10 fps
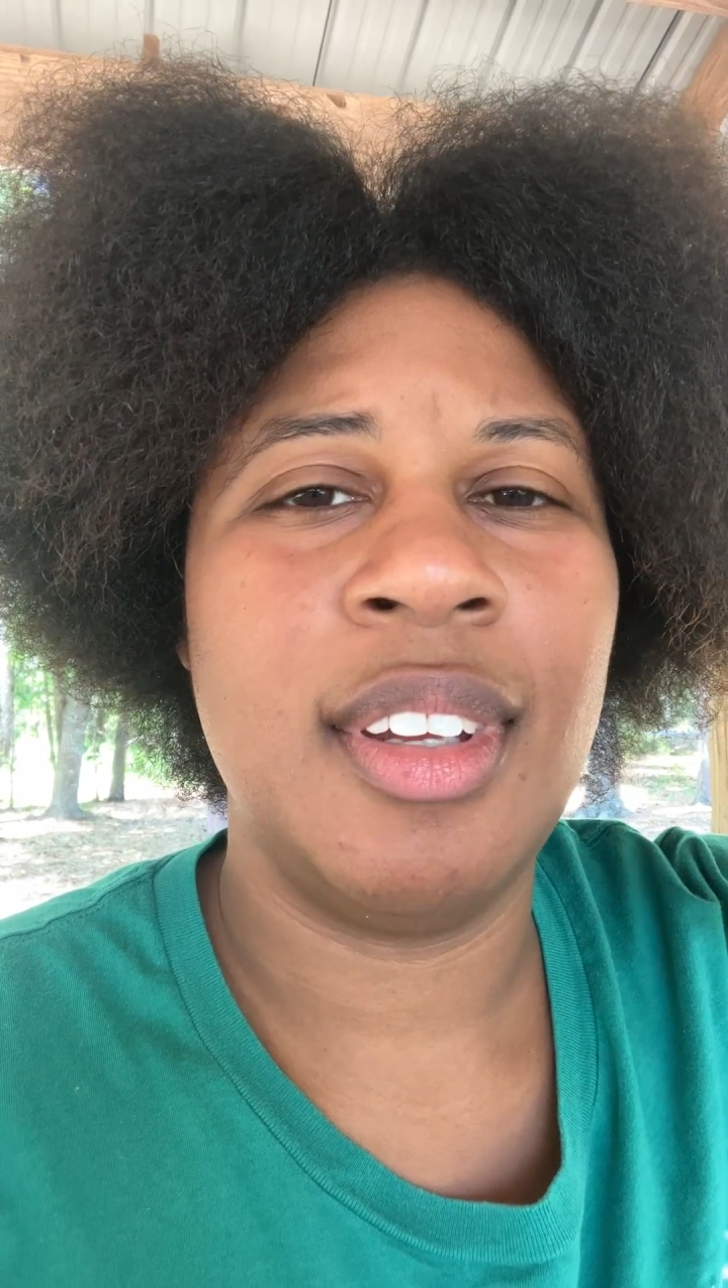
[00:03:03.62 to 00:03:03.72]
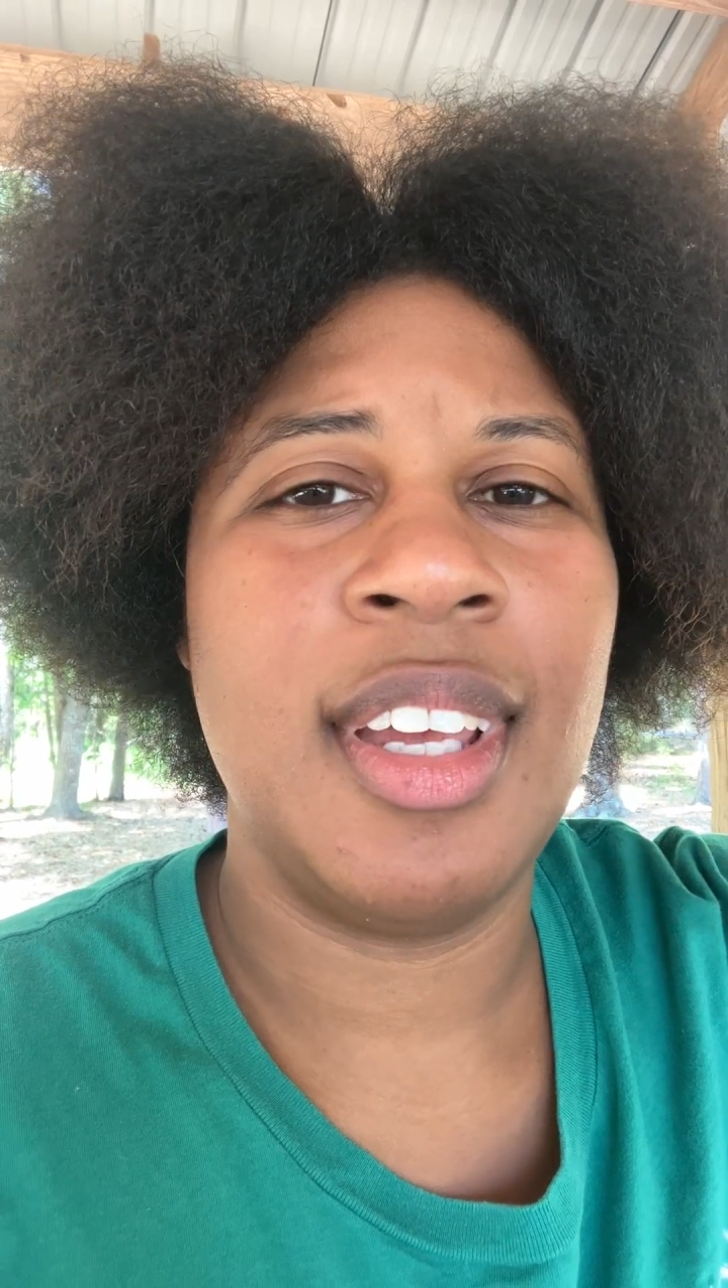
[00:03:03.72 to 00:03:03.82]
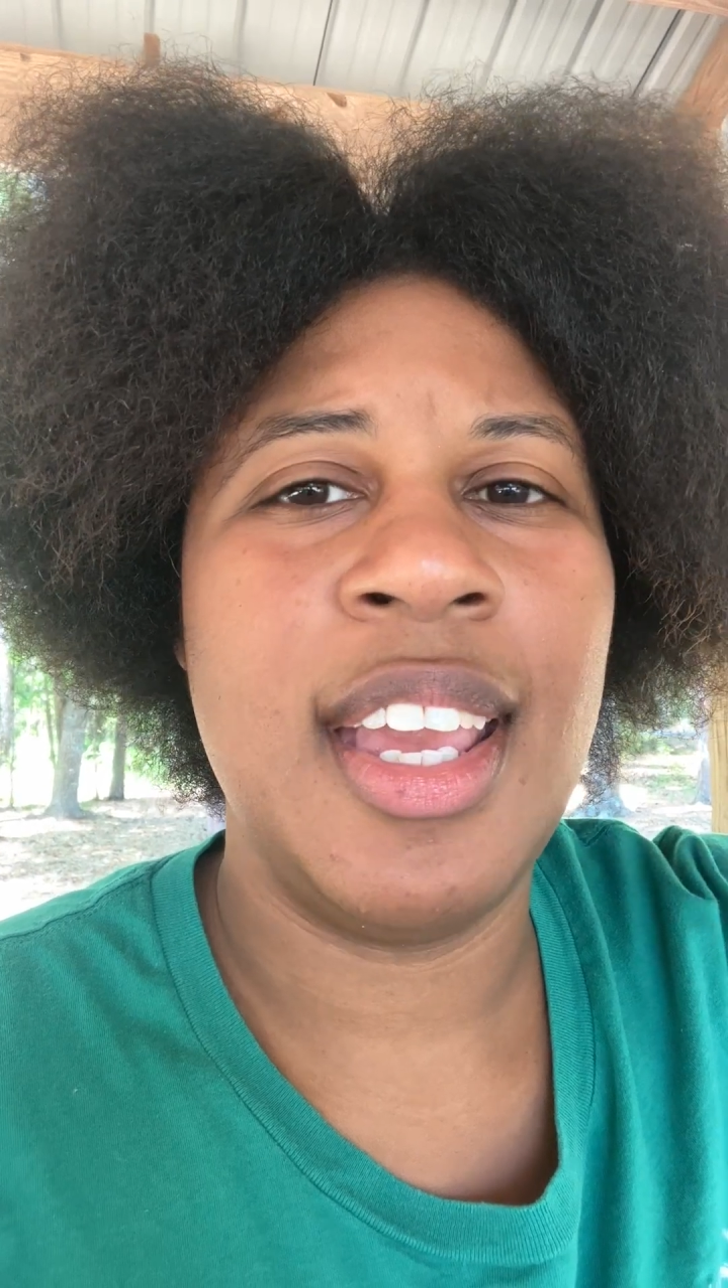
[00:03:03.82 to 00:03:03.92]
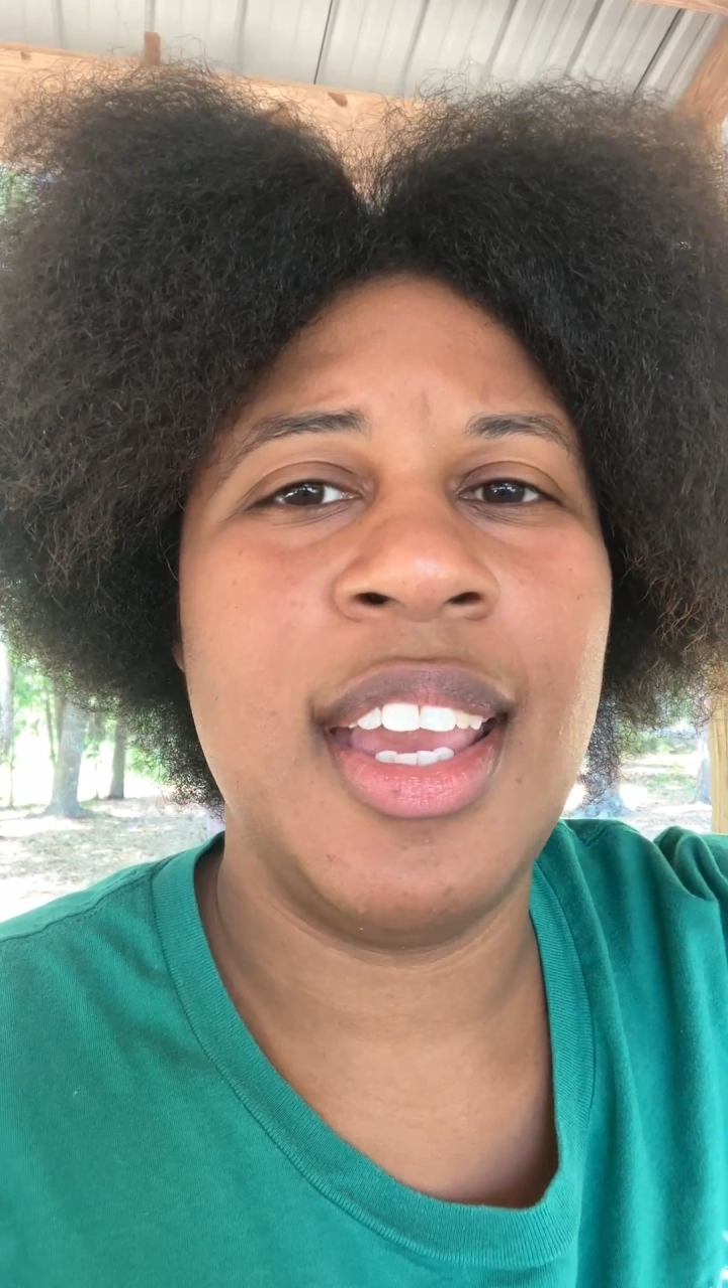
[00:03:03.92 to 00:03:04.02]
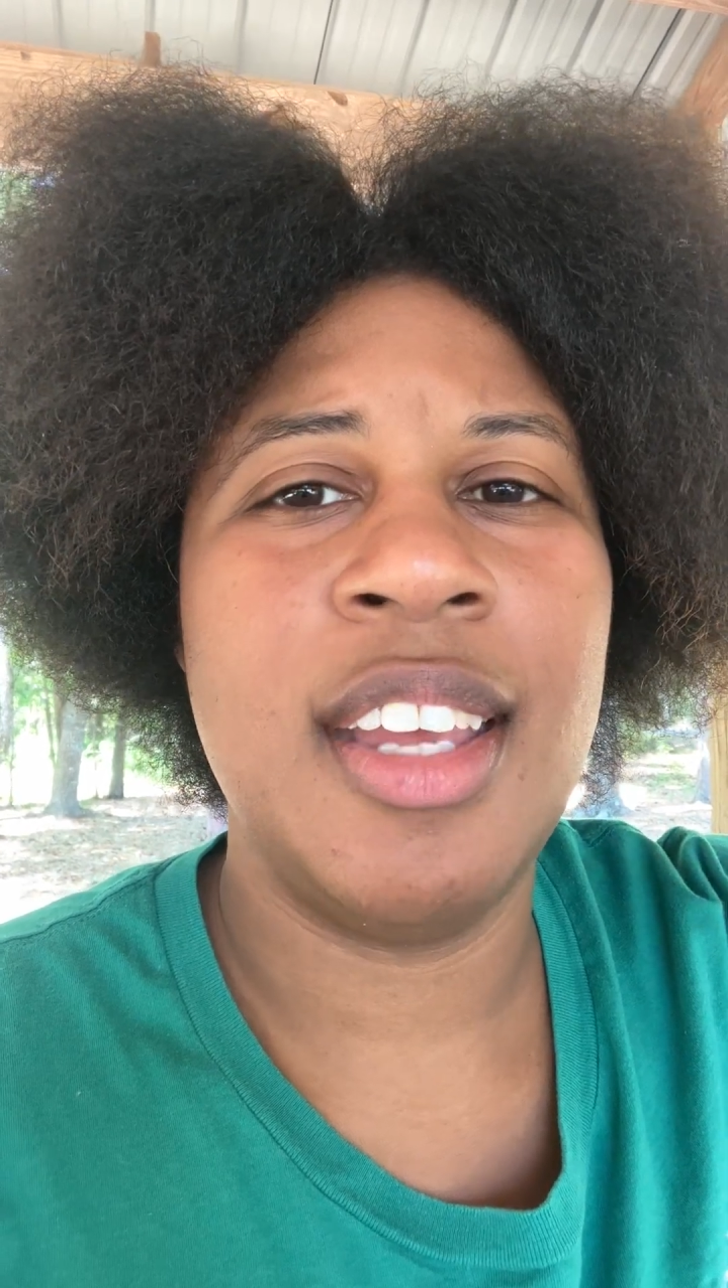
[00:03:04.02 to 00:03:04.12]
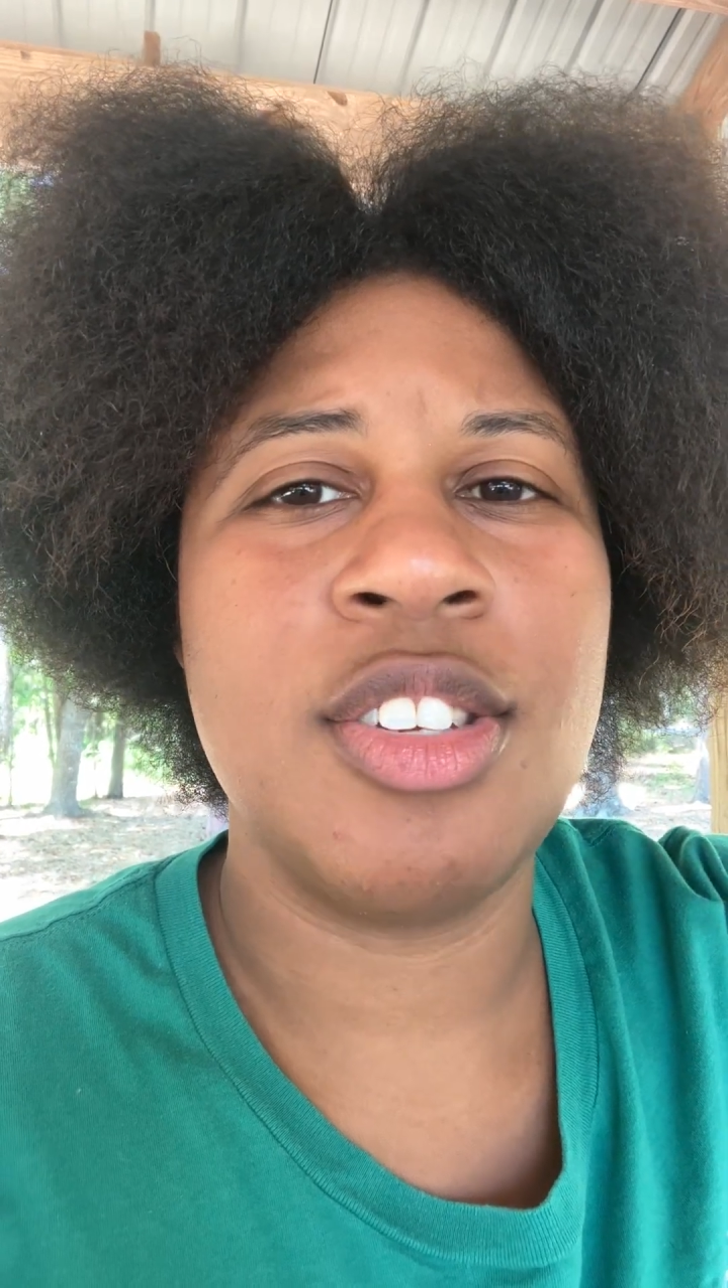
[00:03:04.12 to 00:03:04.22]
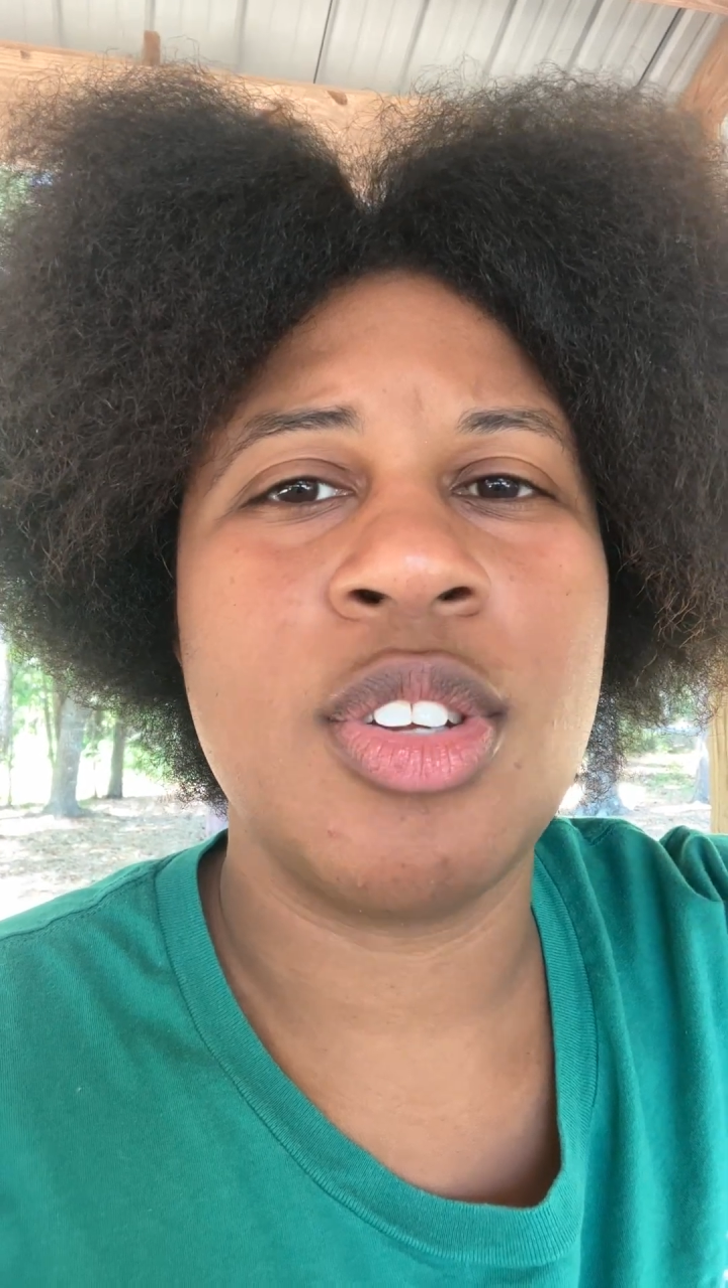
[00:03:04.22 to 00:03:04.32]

And